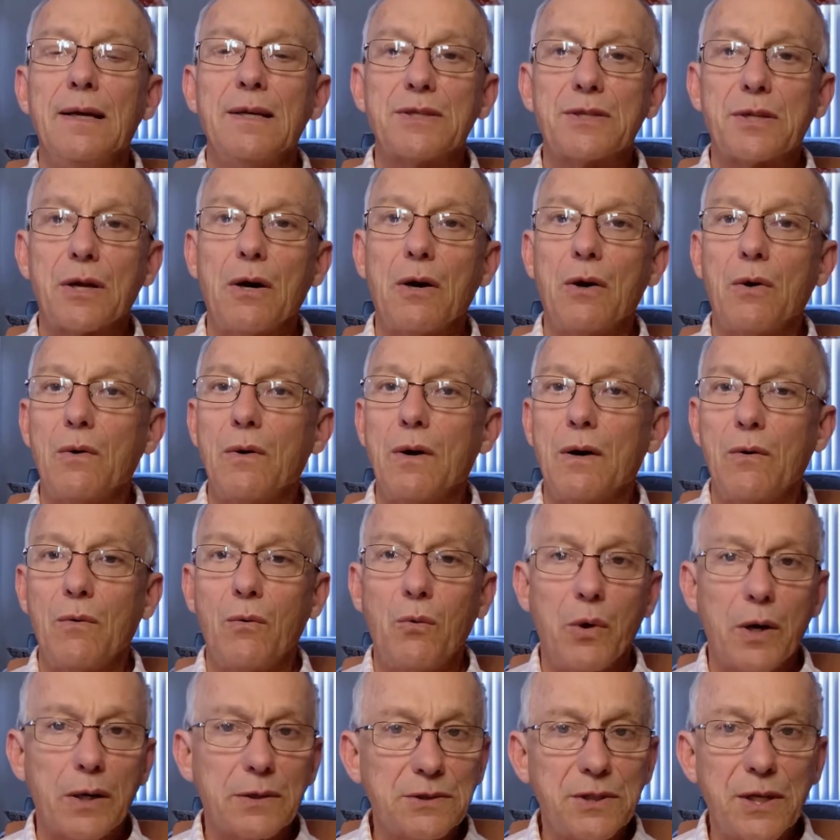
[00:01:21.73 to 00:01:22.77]
So
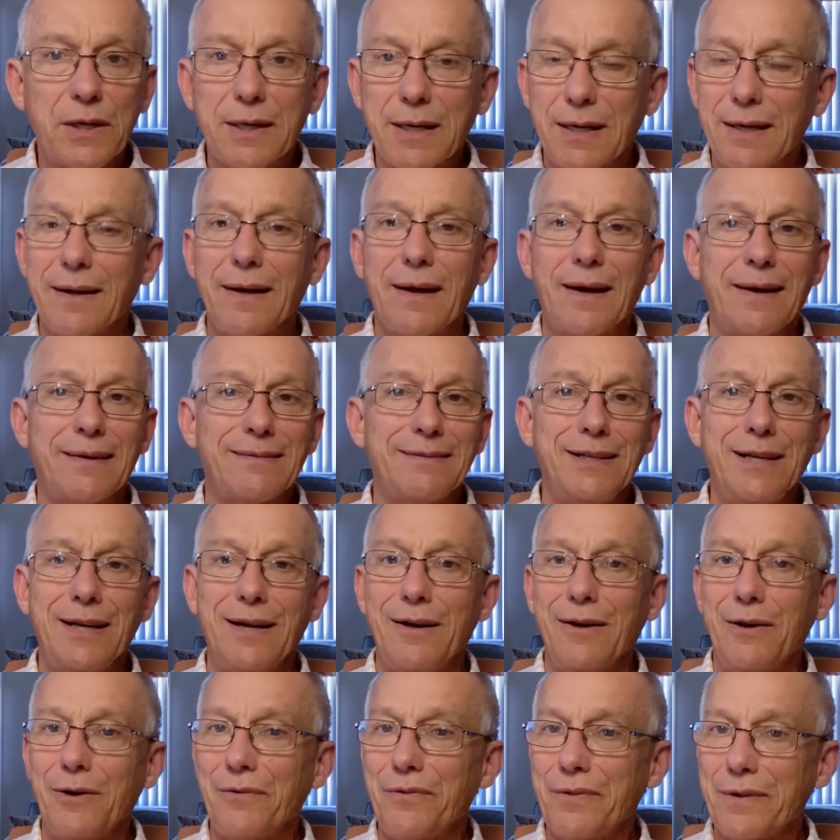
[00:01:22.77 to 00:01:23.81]
we're looking at, you
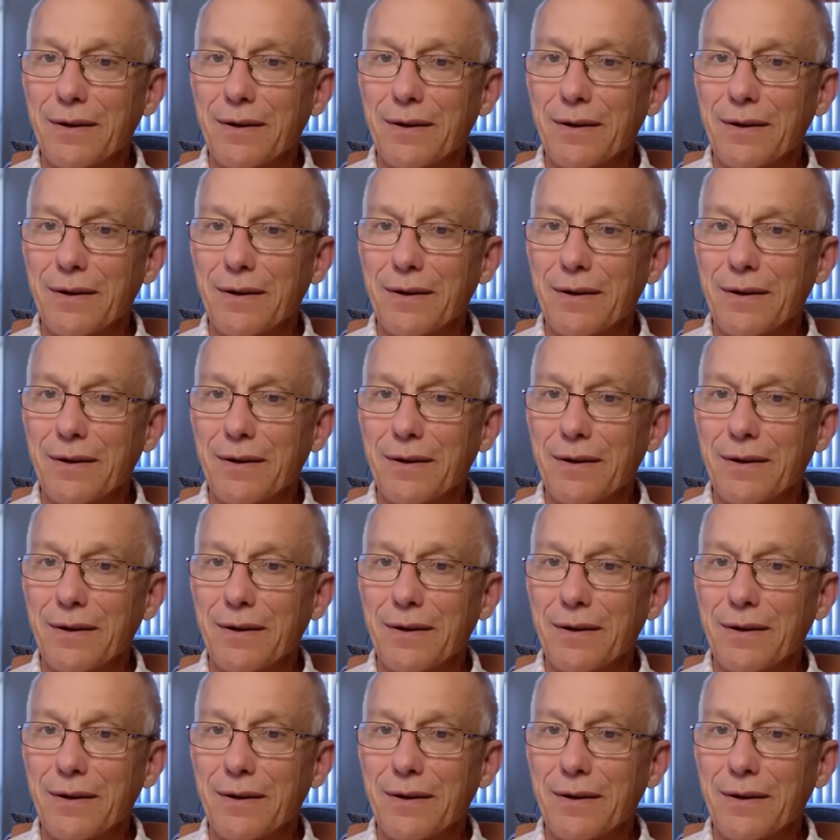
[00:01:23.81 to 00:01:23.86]
know,